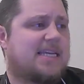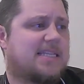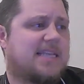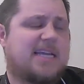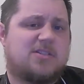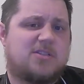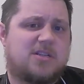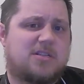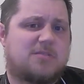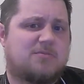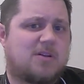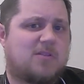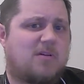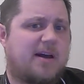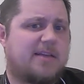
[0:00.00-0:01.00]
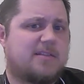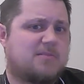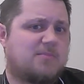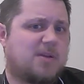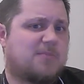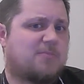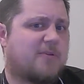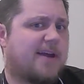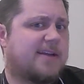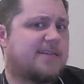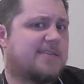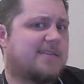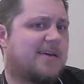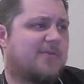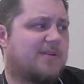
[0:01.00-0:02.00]
That just requires a bit of practice.
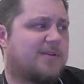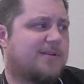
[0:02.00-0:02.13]
That one,